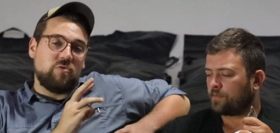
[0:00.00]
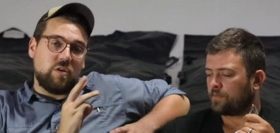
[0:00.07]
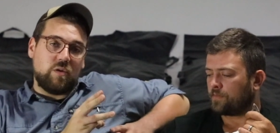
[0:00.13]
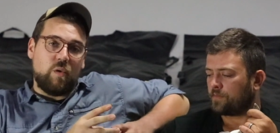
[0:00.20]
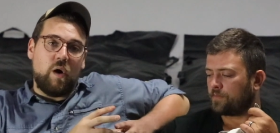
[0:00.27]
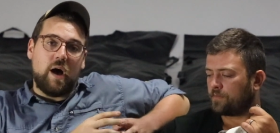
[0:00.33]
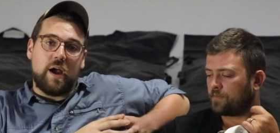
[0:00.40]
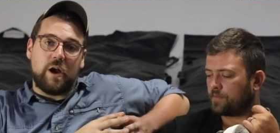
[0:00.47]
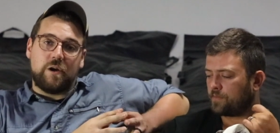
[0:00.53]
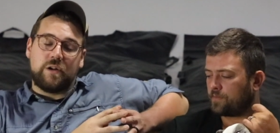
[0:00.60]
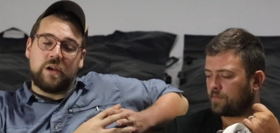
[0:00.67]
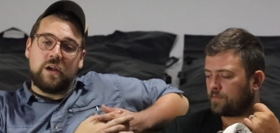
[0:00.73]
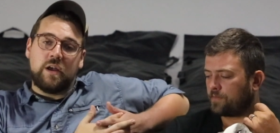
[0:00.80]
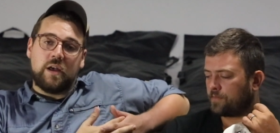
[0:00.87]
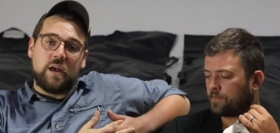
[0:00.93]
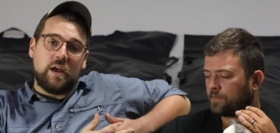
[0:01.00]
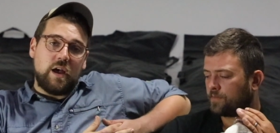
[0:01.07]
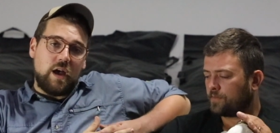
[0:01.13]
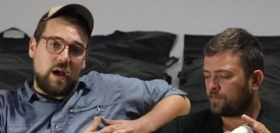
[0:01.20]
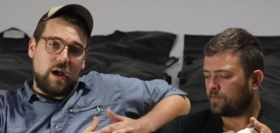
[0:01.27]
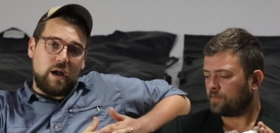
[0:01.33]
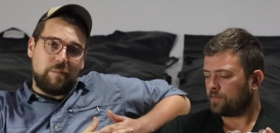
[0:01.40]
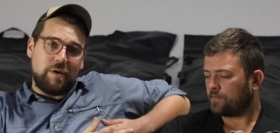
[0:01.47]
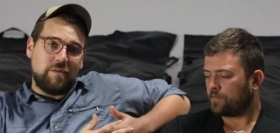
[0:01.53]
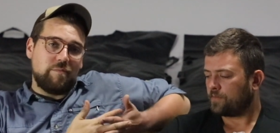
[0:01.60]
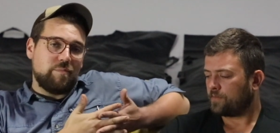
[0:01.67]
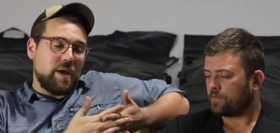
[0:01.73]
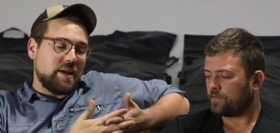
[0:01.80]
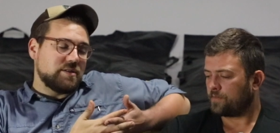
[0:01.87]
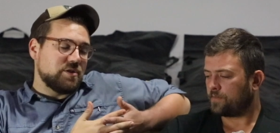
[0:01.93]
Speaker 1: what's required, um, and
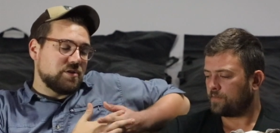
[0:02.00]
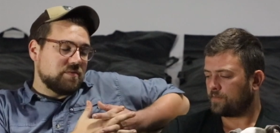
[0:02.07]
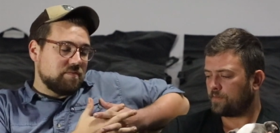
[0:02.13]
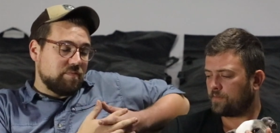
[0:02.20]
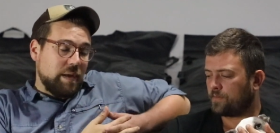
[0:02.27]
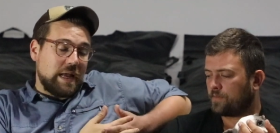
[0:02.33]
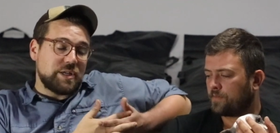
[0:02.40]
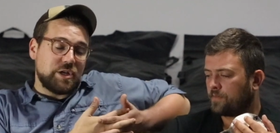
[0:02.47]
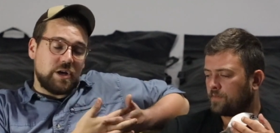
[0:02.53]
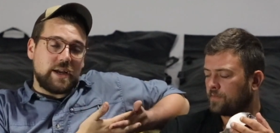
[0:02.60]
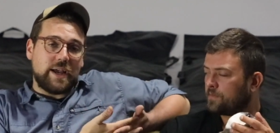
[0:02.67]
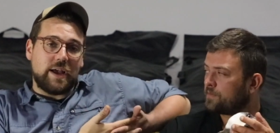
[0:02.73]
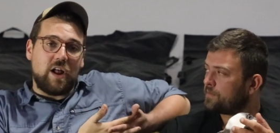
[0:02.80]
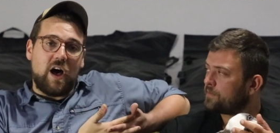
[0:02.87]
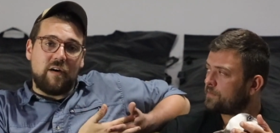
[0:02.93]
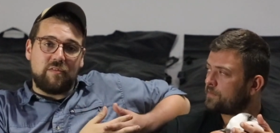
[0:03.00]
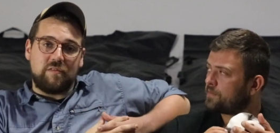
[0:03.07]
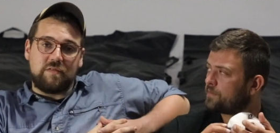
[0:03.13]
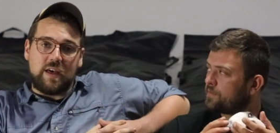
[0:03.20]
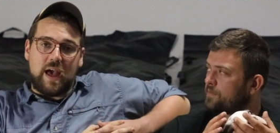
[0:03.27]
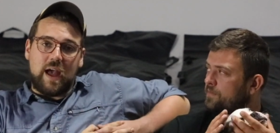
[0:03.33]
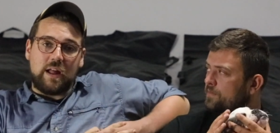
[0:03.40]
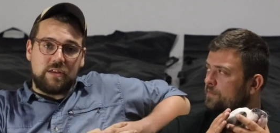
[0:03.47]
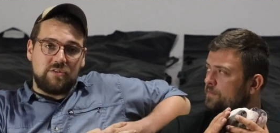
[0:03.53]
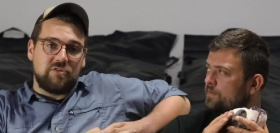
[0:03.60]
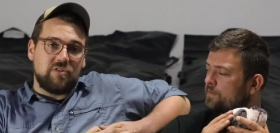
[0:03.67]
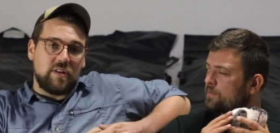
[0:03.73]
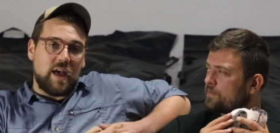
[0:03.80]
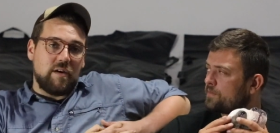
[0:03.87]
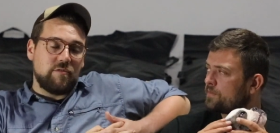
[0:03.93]
base your, base your kit off of that, and you
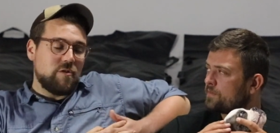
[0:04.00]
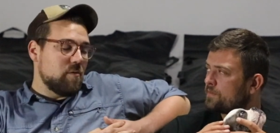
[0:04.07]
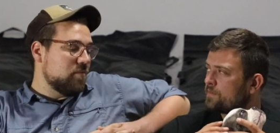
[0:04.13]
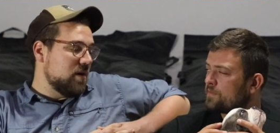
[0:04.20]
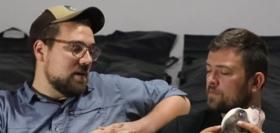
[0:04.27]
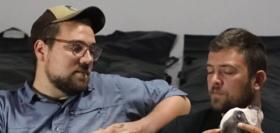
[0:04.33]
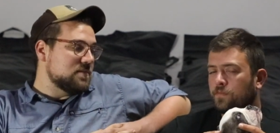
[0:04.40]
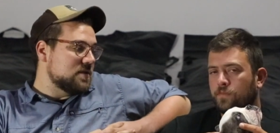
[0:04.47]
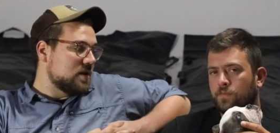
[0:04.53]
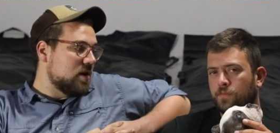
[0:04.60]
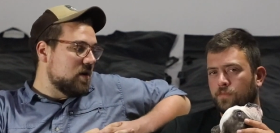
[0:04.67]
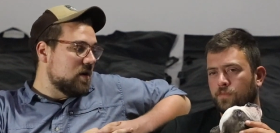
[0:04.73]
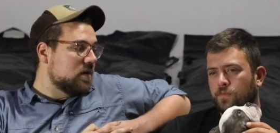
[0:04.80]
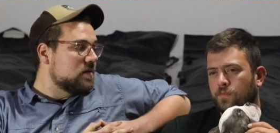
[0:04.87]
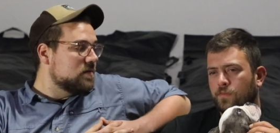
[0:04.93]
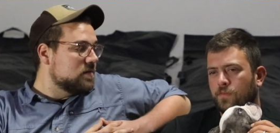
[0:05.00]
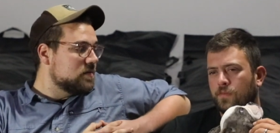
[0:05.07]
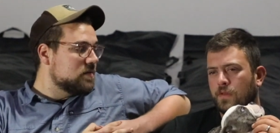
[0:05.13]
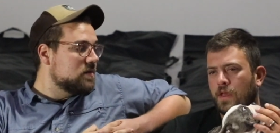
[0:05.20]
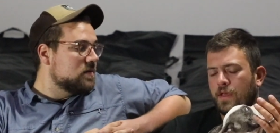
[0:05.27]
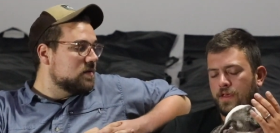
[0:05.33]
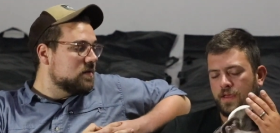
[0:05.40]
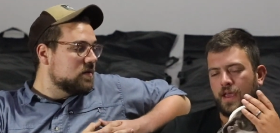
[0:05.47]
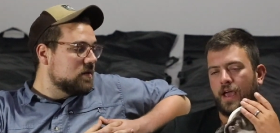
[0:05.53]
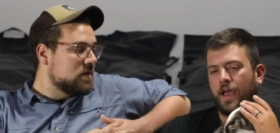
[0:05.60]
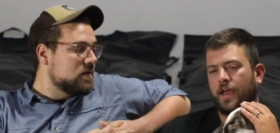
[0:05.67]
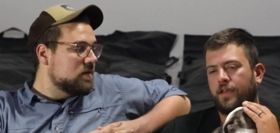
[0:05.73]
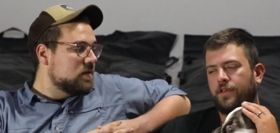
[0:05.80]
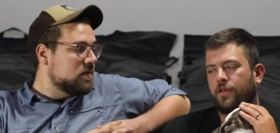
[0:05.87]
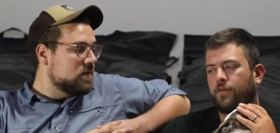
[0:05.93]
should have no problems at all.
Speaker 2: Yeah,
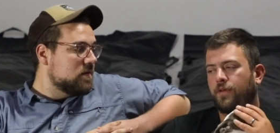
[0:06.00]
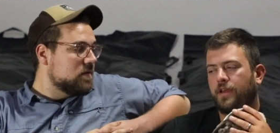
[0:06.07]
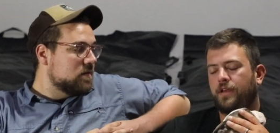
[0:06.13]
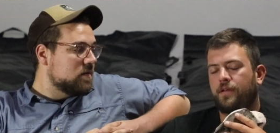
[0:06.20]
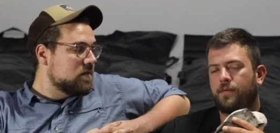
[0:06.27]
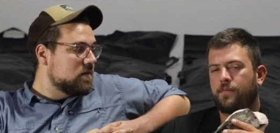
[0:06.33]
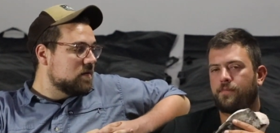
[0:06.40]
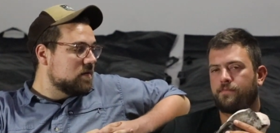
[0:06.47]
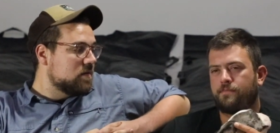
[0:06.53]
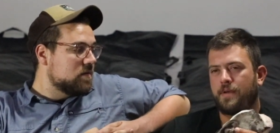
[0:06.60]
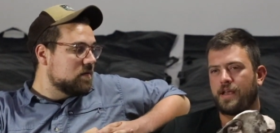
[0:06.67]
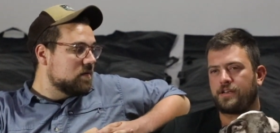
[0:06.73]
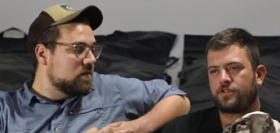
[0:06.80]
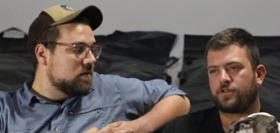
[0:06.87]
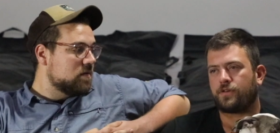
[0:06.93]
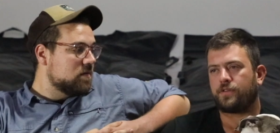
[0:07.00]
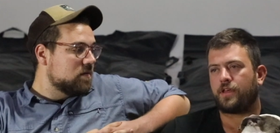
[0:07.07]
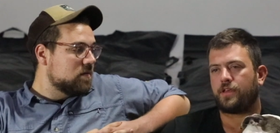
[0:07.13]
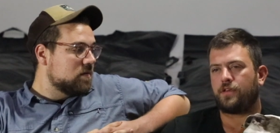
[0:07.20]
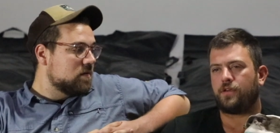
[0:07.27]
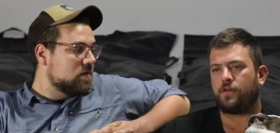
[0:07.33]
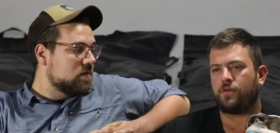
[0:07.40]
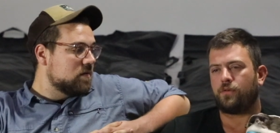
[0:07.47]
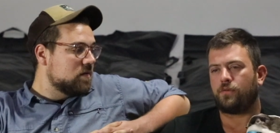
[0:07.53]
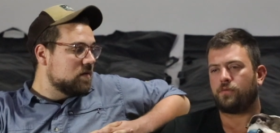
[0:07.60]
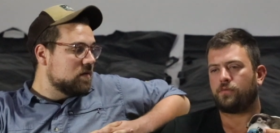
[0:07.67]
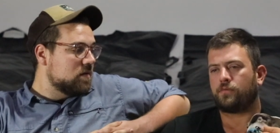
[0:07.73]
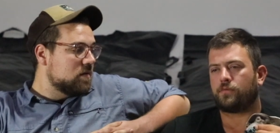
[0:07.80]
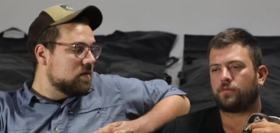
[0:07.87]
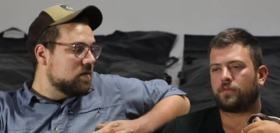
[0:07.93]
you need to make sure that you
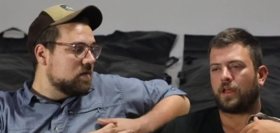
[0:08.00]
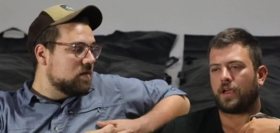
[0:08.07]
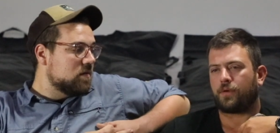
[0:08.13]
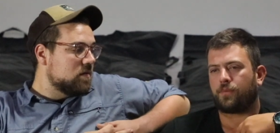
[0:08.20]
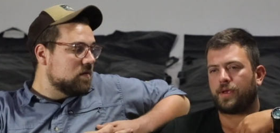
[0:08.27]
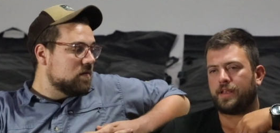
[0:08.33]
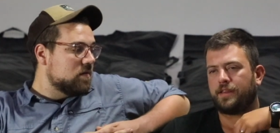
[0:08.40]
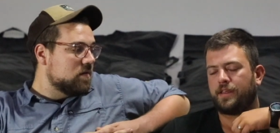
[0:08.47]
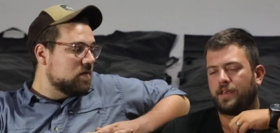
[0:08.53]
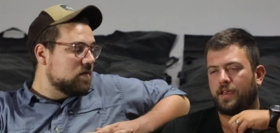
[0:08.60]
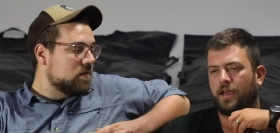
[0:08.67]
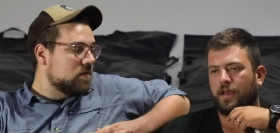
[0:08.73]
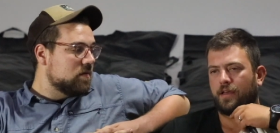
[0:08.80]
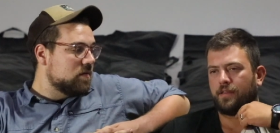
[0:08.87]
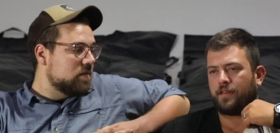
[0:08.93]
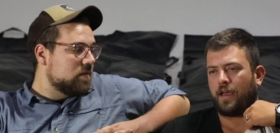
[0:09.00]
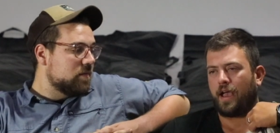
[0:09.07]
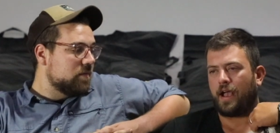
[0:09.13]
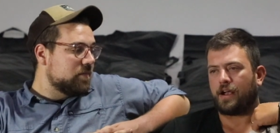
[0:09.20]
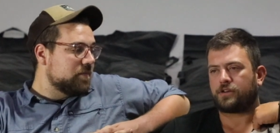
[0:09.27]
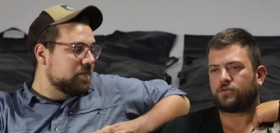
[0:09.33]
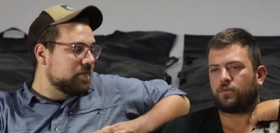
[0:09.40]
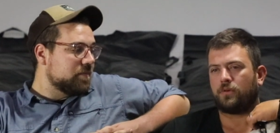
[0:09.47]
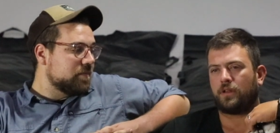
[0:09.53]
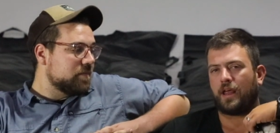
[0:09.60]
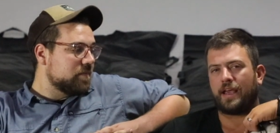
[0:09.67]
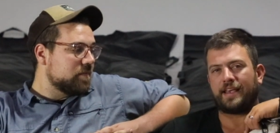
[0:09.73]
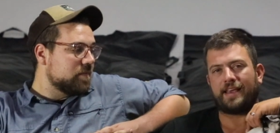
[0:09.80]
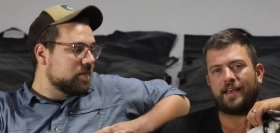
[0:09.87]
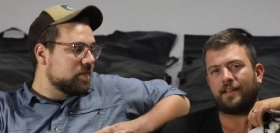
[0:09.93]
like read the, uh, the actual
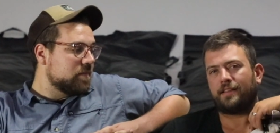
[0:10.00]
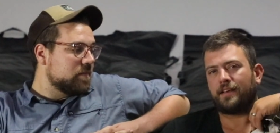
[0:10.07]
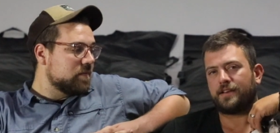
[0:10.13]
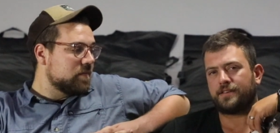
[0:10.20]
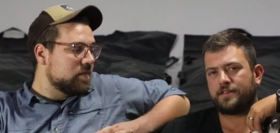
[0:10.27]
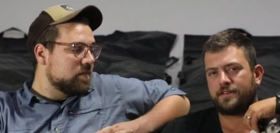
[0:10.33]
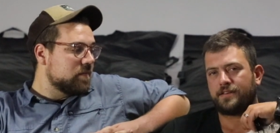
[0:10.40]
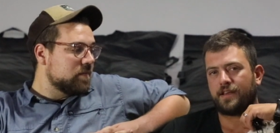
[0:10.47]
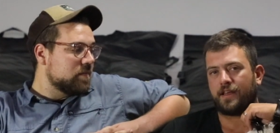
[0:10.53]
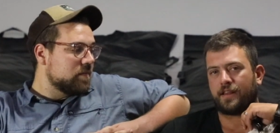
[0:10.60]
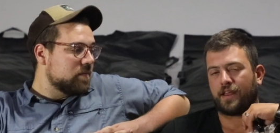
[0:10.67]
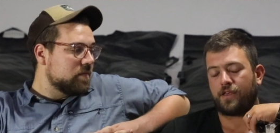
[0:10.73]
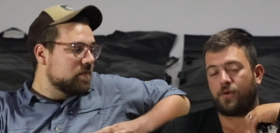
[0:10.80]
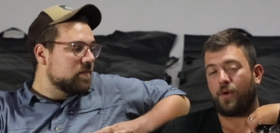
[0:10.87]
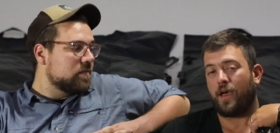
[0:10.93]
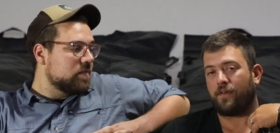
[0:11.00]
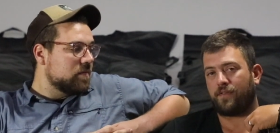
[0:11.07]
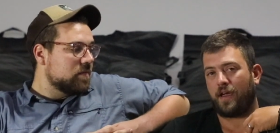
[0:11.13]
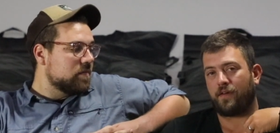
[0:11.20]
like kit list and that you have